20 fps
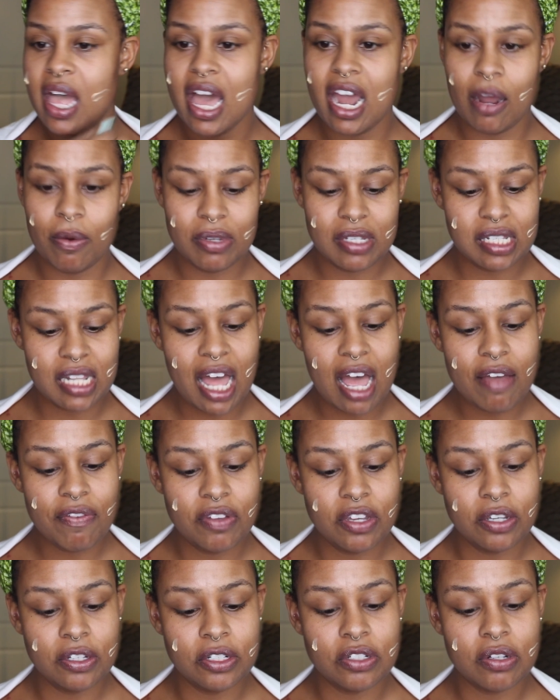And I was
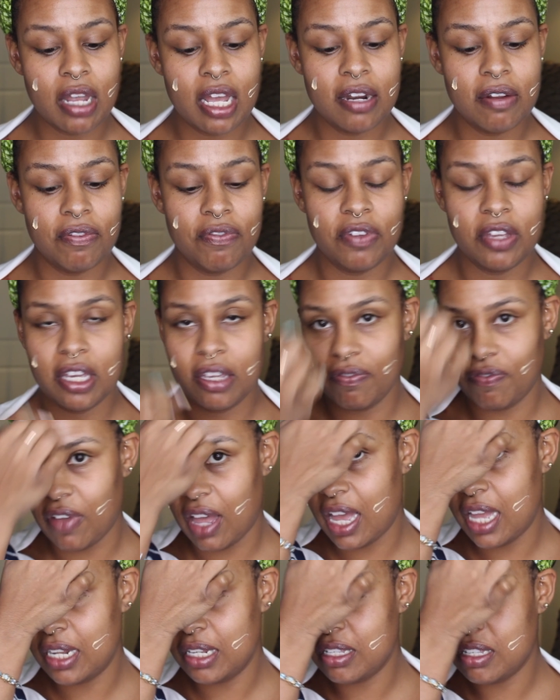laughing trying to
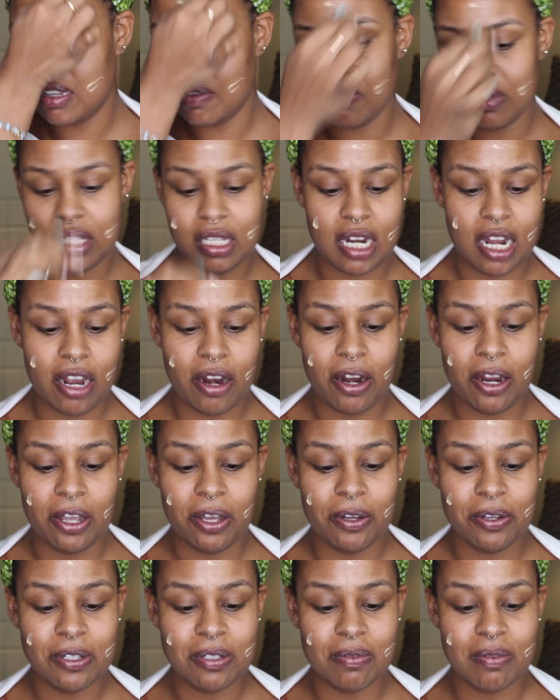find some
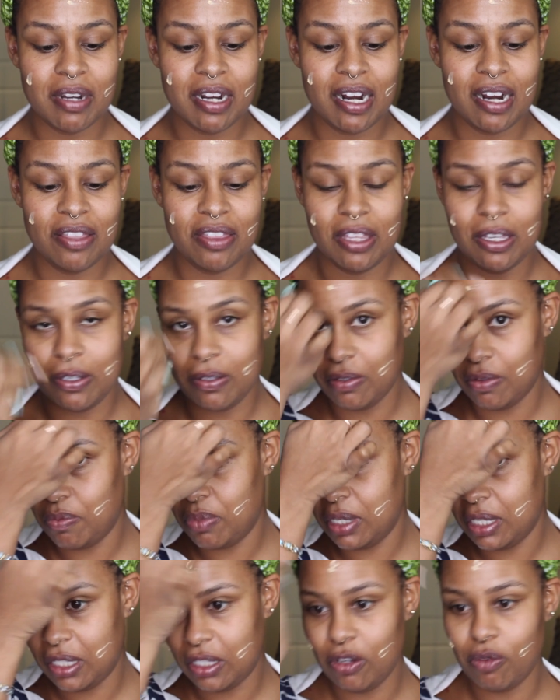scenarios where this would
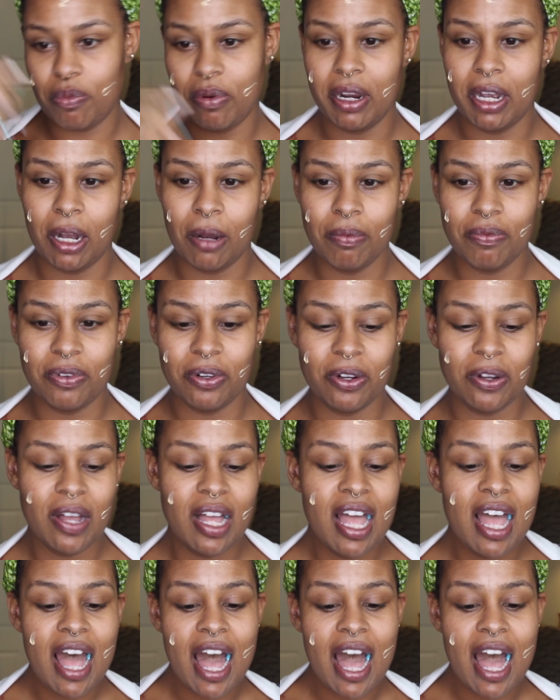be super helpful.